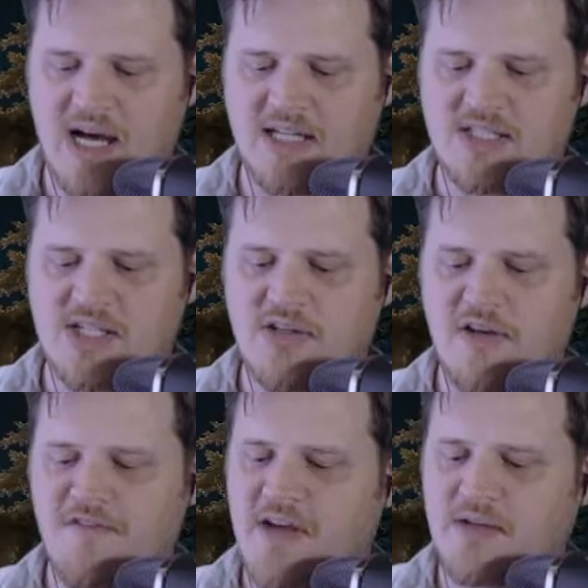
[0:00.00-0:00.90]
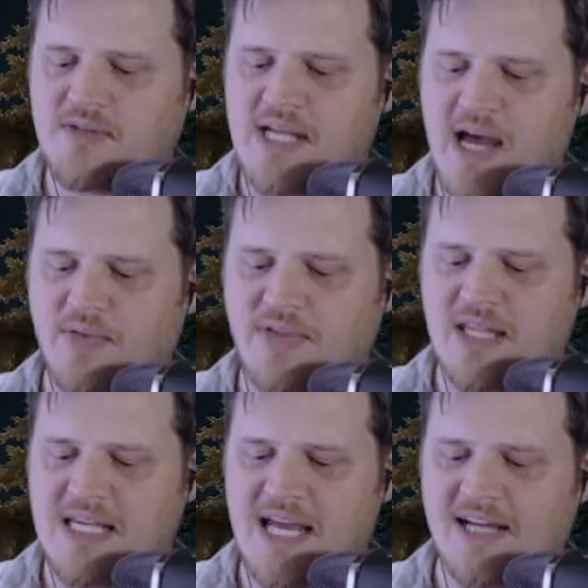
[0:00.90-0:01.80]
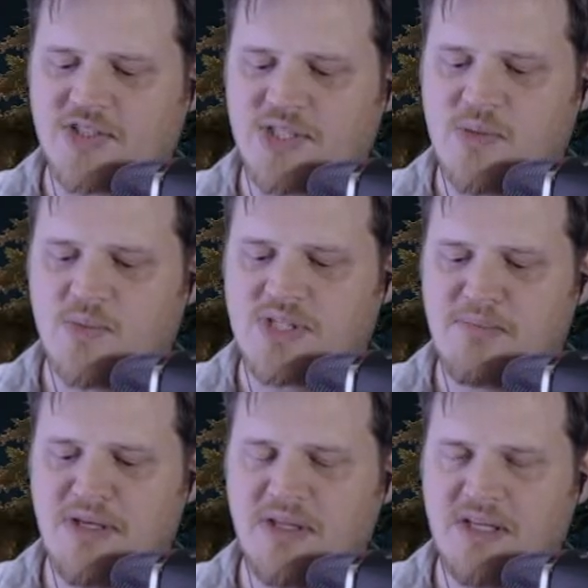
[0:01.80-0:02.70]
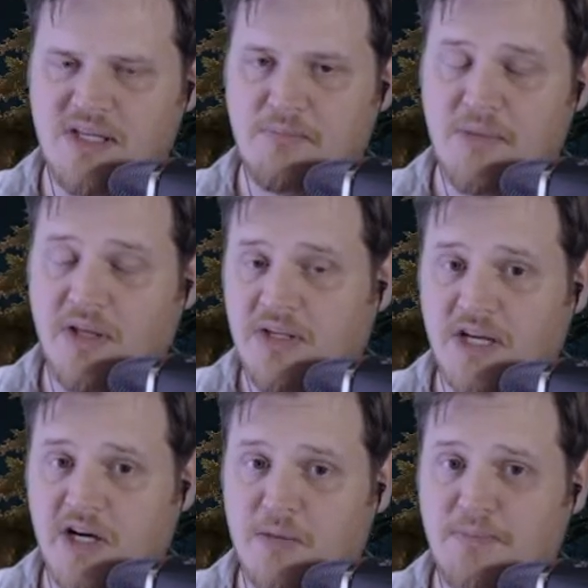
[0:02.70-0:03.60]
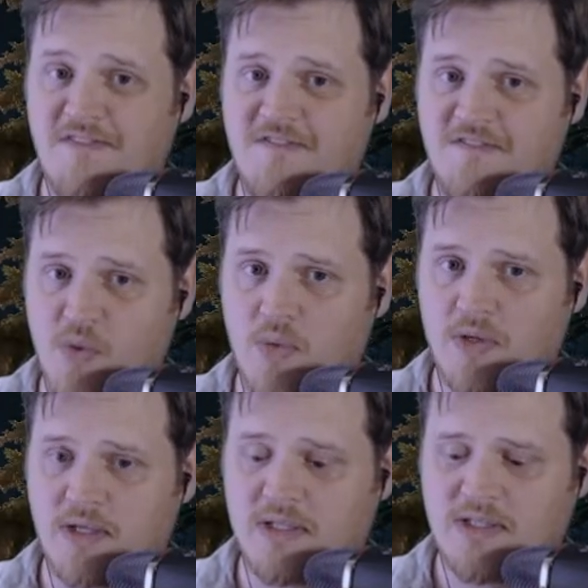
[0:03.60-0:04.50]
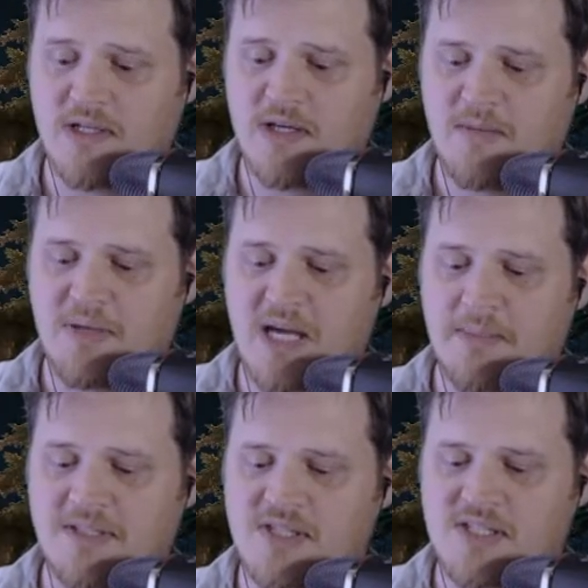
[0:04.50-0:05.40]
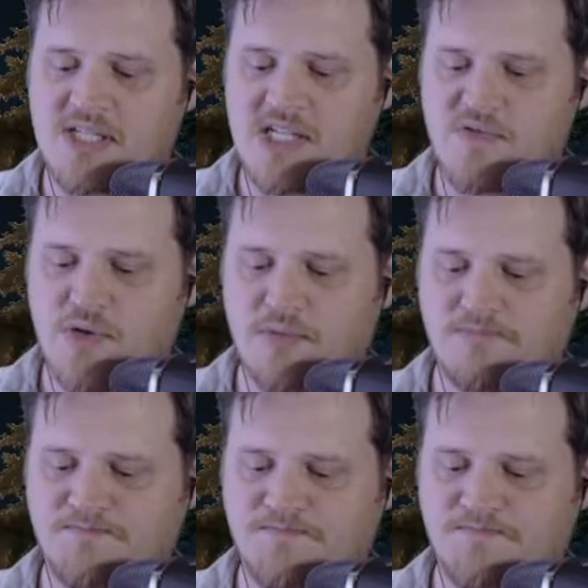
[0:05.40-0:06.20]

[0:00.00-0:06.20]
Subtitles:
until you found out that he actually was a millionaire before becoming successful.